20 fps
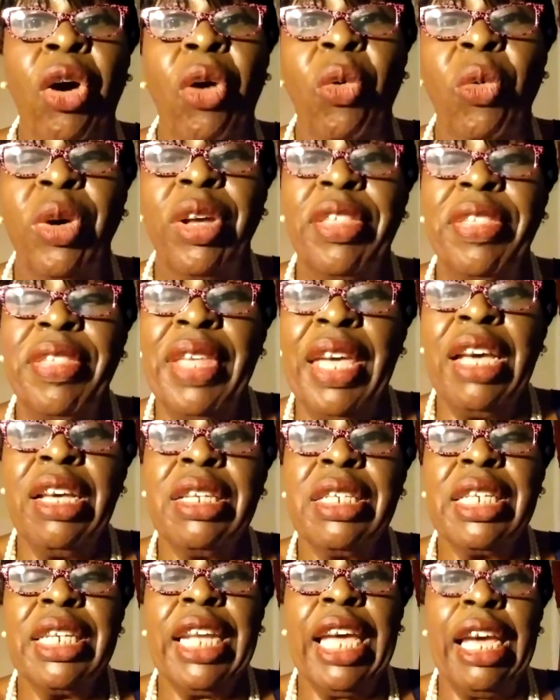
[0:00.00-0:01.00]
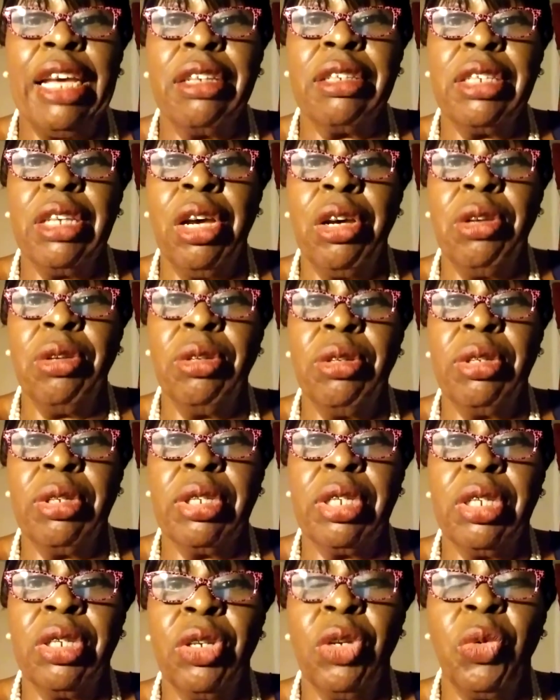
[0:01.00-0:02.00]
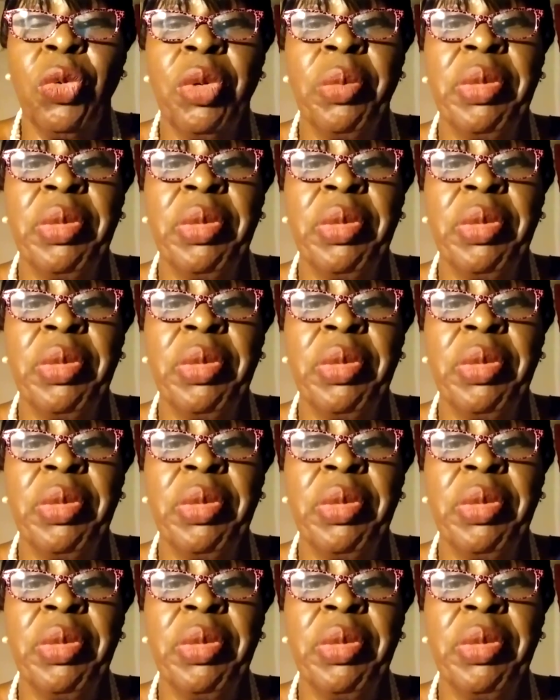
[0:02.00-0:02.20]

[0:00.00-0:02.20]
1,000 households will